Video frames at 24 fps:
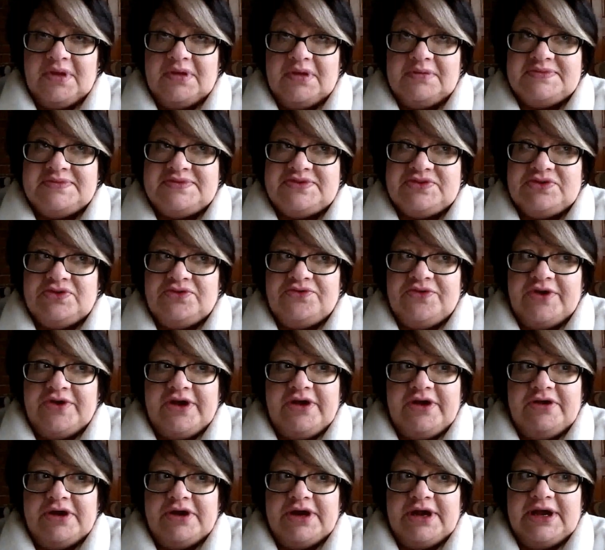I'm still
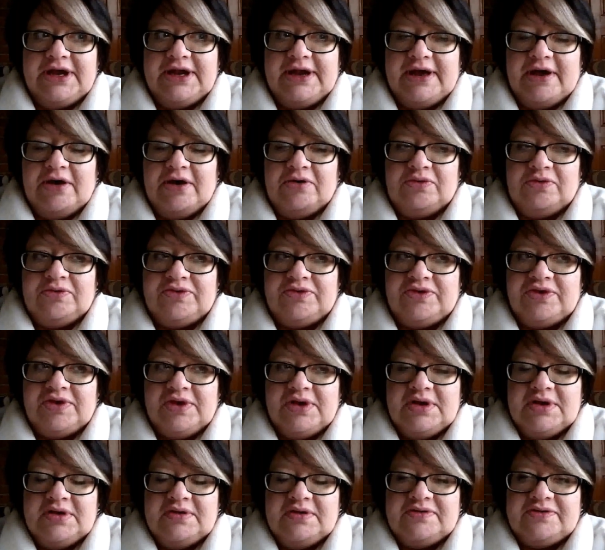figuring it out,
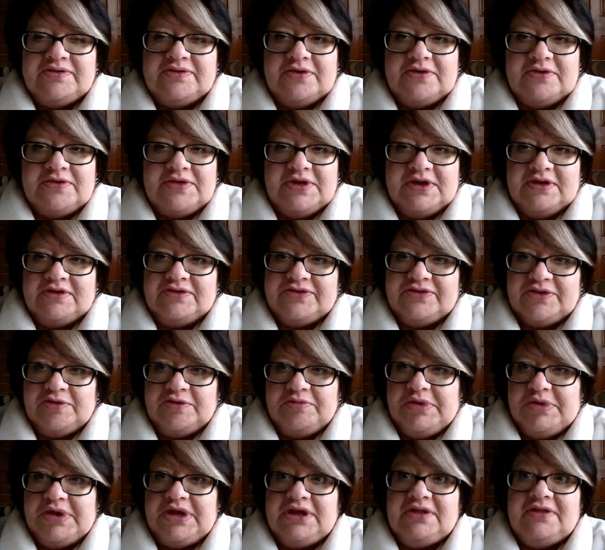so things
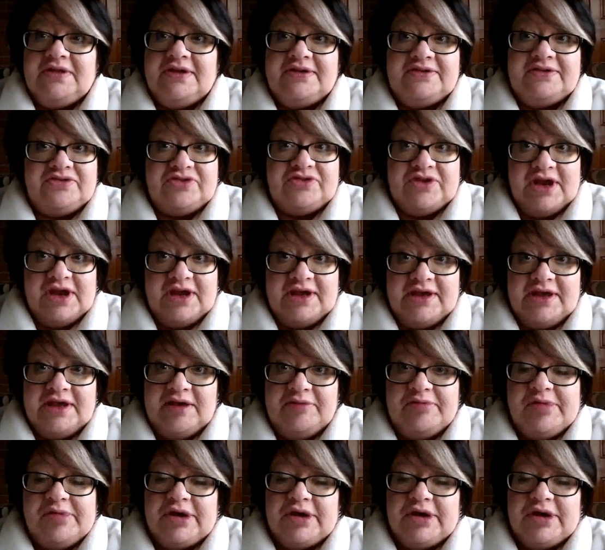should be less shaky,